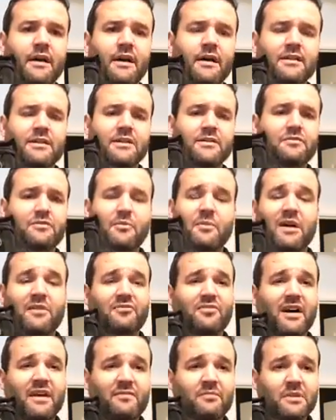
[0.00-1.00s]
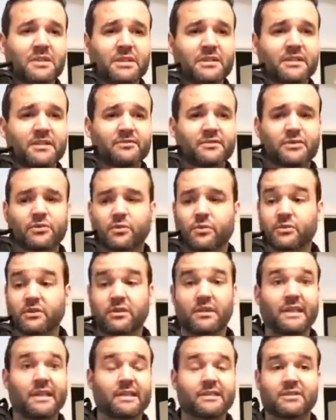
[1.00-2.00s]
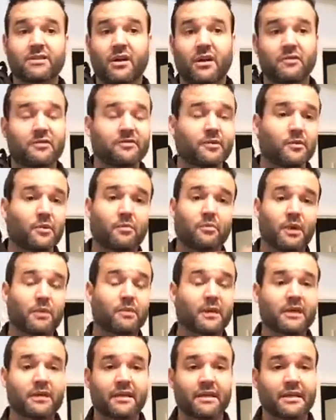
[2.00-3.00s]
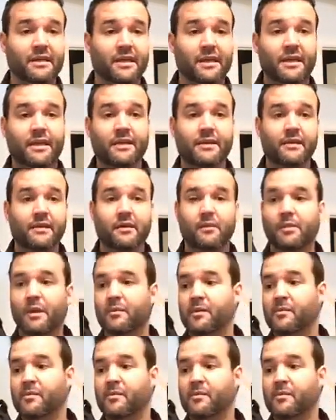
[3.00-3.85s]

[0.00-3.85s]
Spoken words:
Good for about 5 million different tools. Cleaning solvent if I want to bring my gun kit. You know, maybe I'm